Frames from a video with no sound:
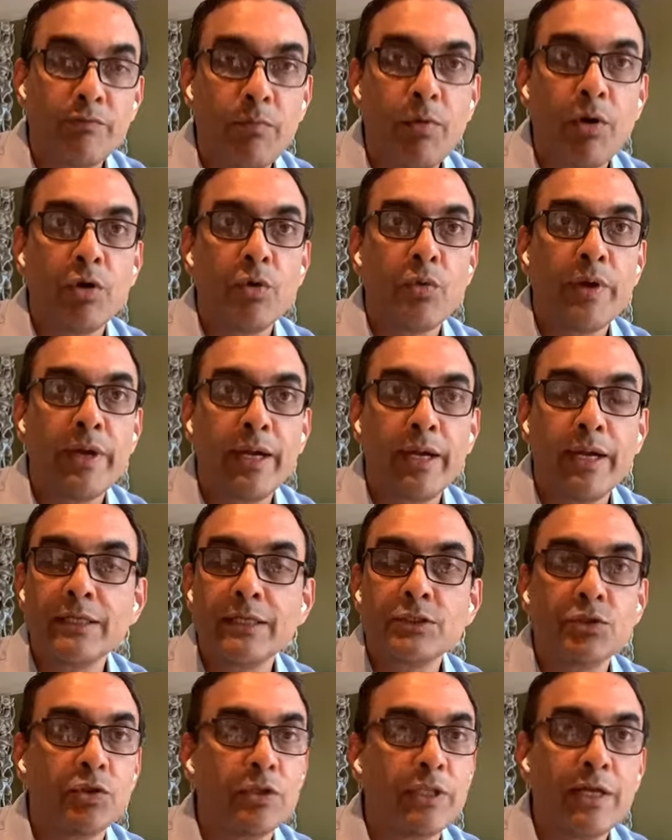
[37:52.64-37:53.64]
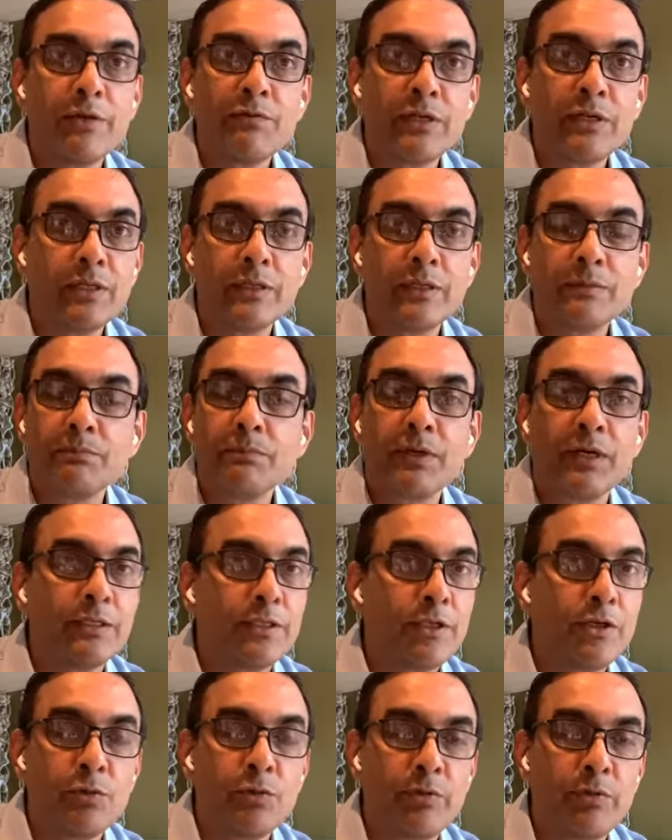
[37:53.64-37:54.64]
borrowing, and so they will
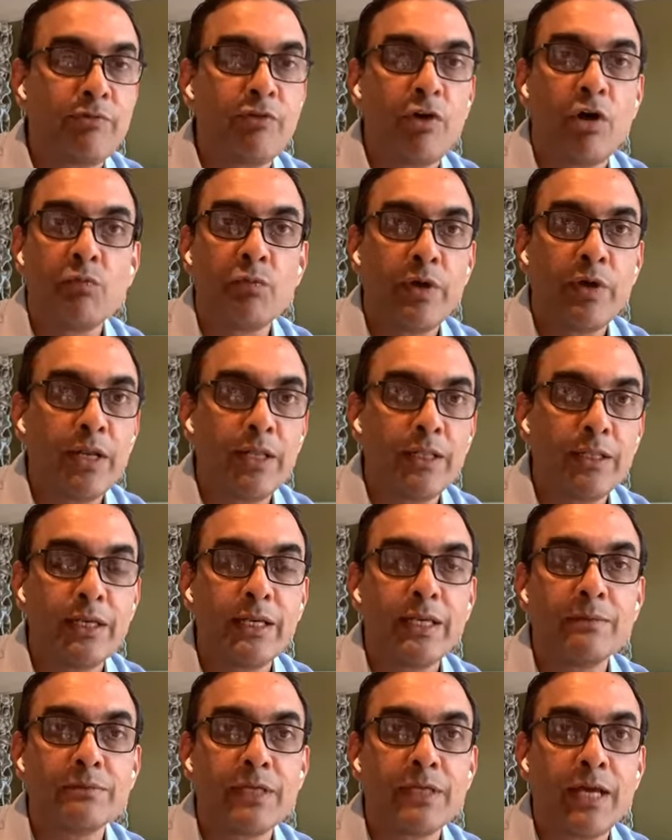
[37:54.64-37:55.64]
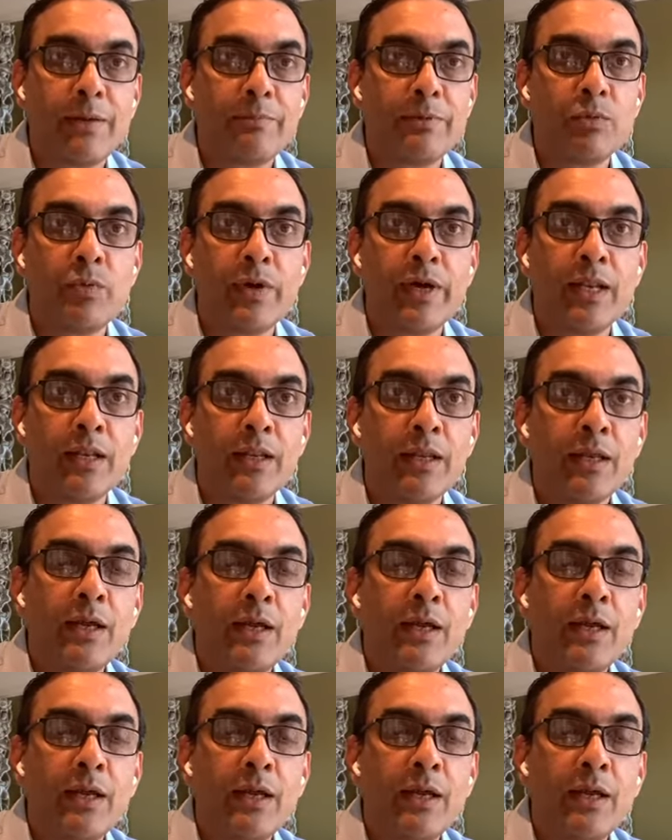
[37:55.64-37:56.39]
continue to perform well, and the names happen well.